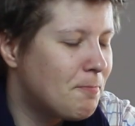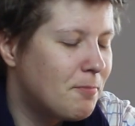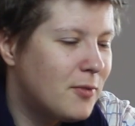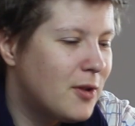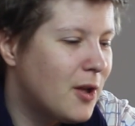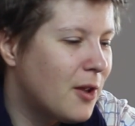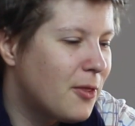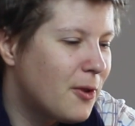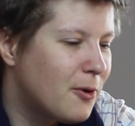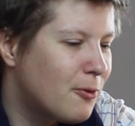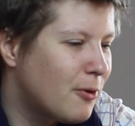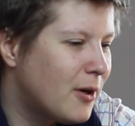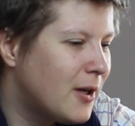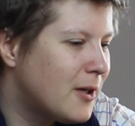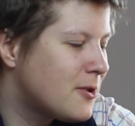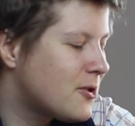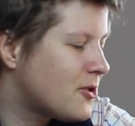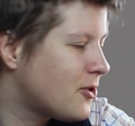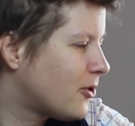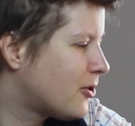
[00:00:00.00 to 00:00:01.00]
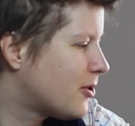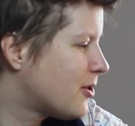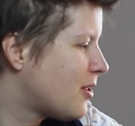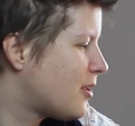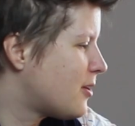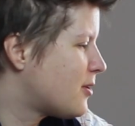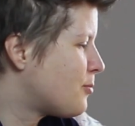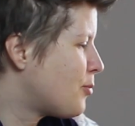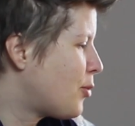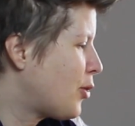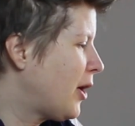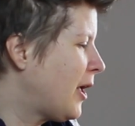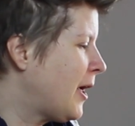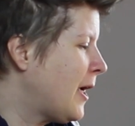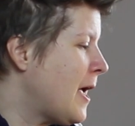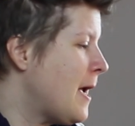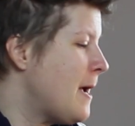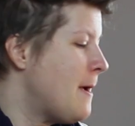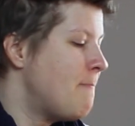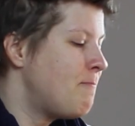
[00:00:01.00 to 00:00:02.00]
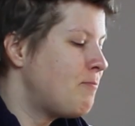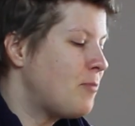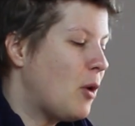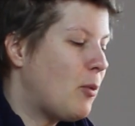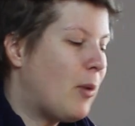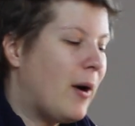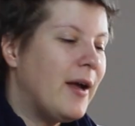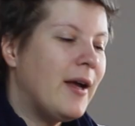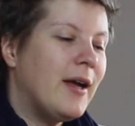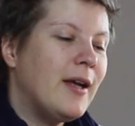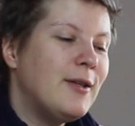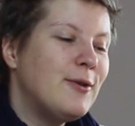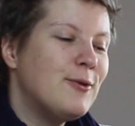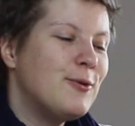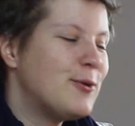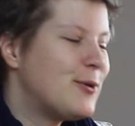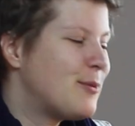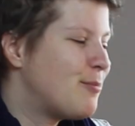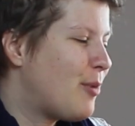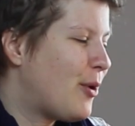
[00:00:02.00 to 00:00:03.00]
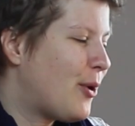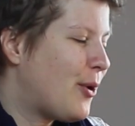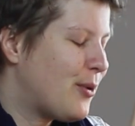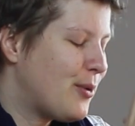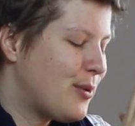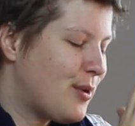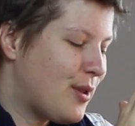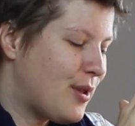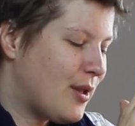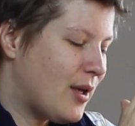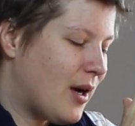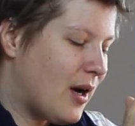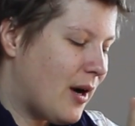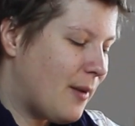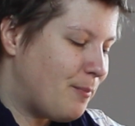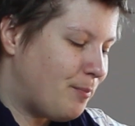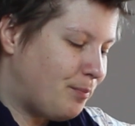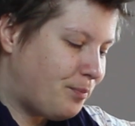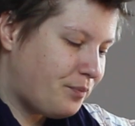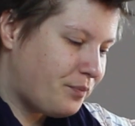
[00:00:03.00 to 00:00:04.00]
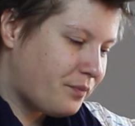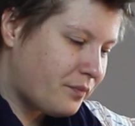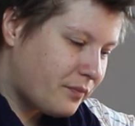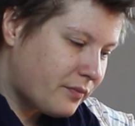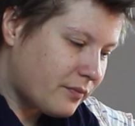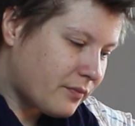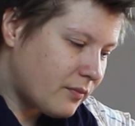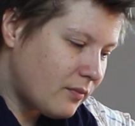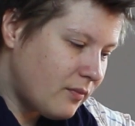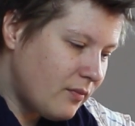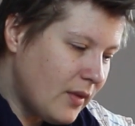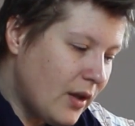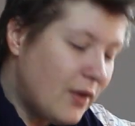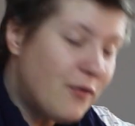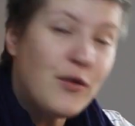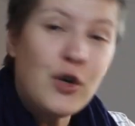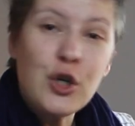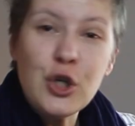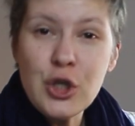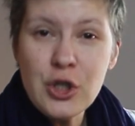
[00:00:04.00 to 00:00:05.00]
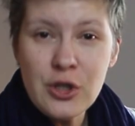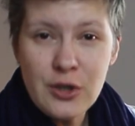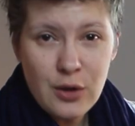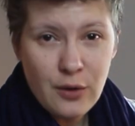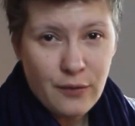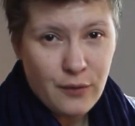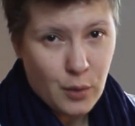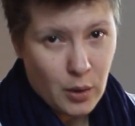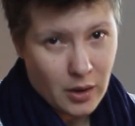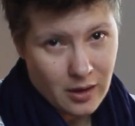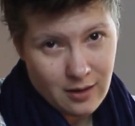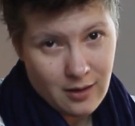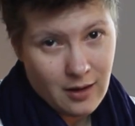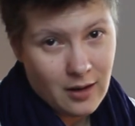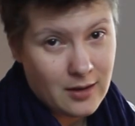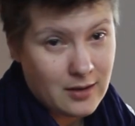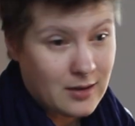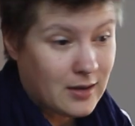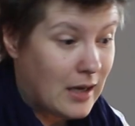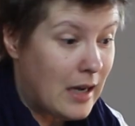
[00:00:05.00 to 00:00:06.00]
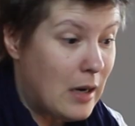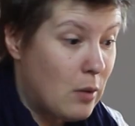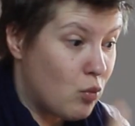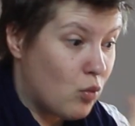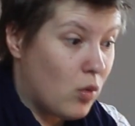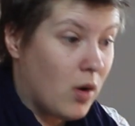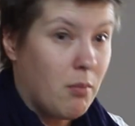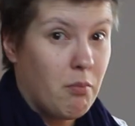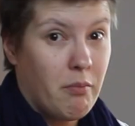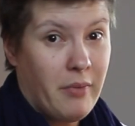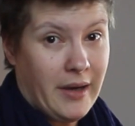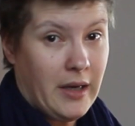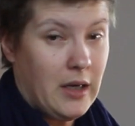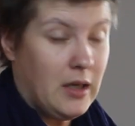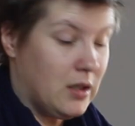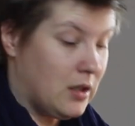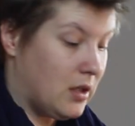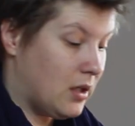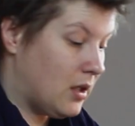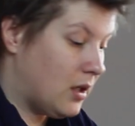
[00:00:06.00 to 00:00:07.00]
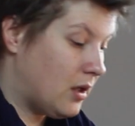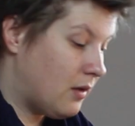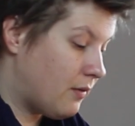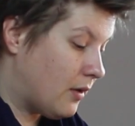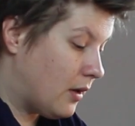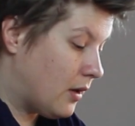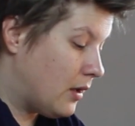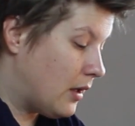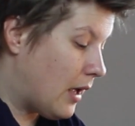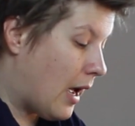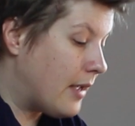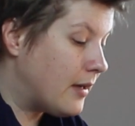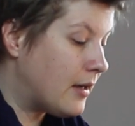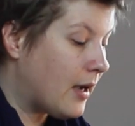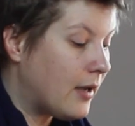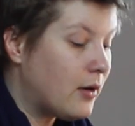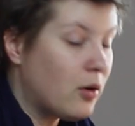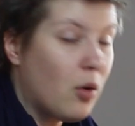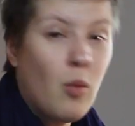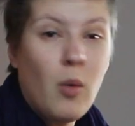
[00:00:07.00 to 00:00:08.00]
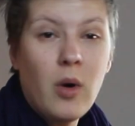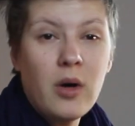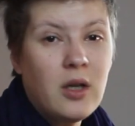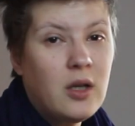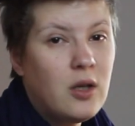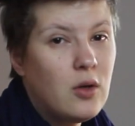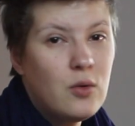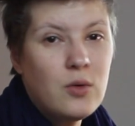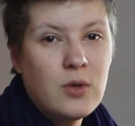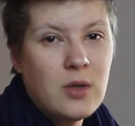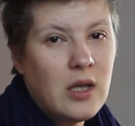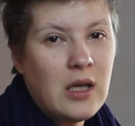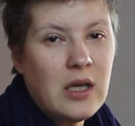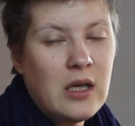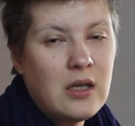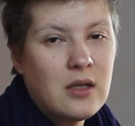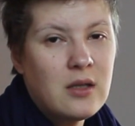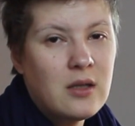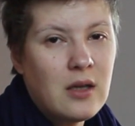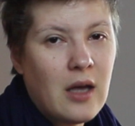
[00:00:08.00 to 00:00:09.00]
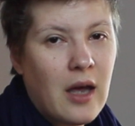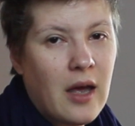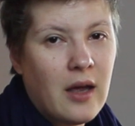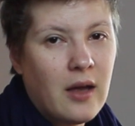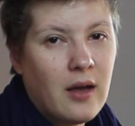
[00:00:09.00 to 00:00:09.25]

Not the greatest talker this morning. Why I use both versions of watercolors in one painting. If I don't want to use these